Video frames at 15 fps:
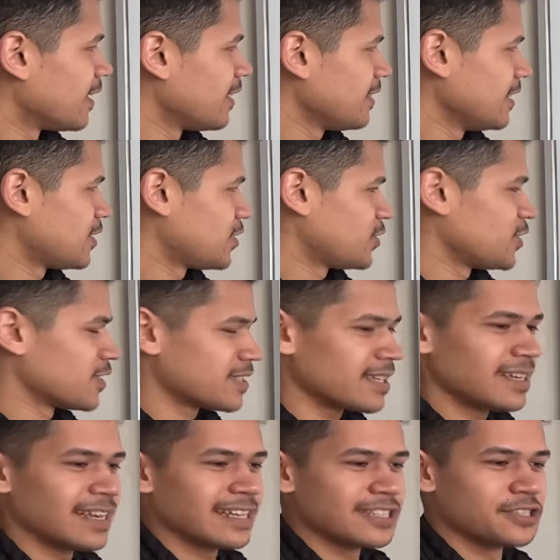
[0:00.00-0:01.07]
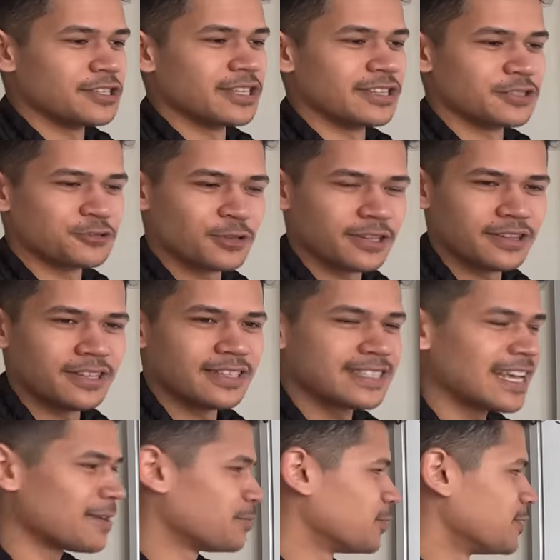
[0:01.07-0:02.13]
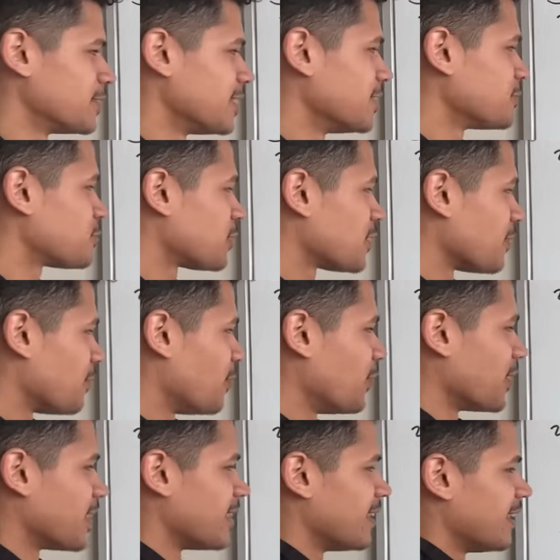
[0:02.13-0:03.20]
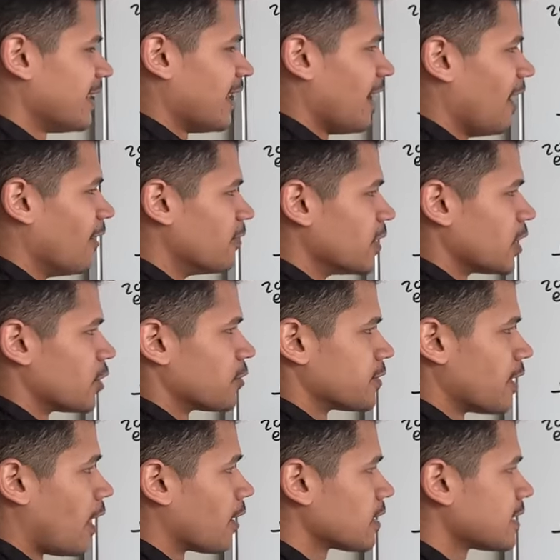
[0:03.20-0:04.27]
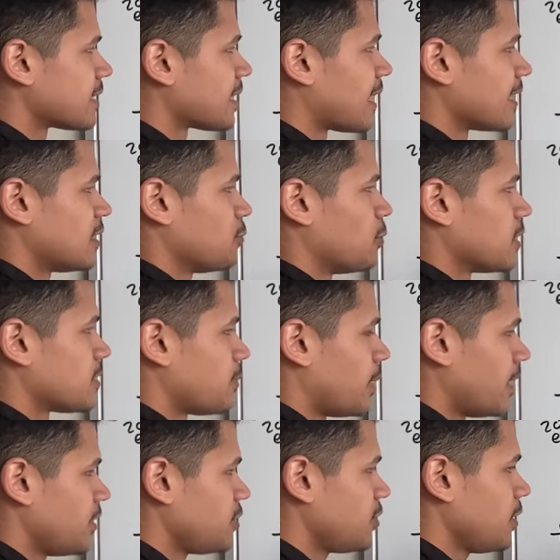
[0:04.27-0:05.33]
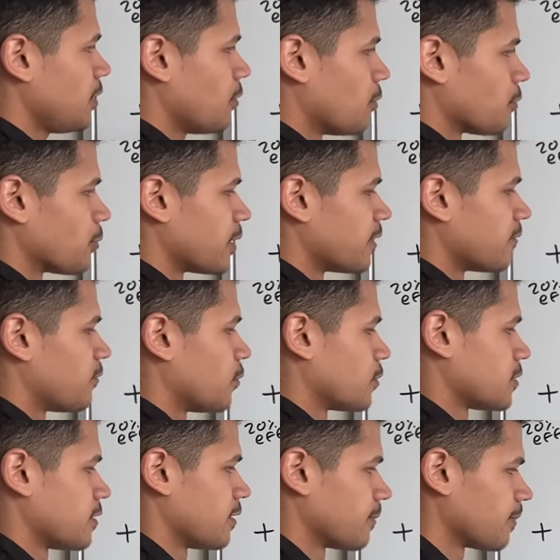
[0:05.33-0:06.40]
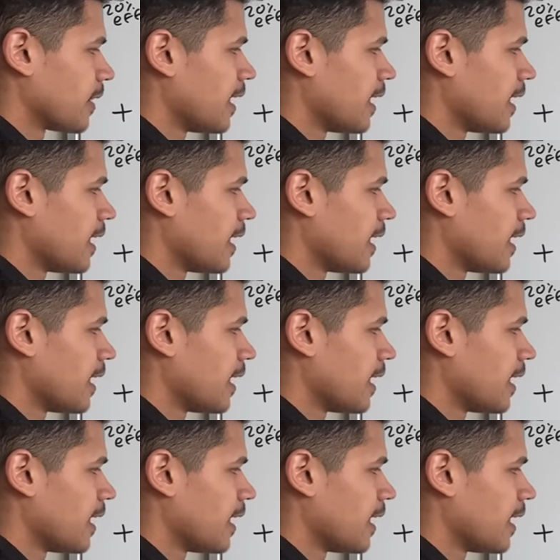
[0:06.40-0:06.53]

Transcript: this is just to illustrate the example, to illustrate the point of your dog decides what's punishing or reinforcing.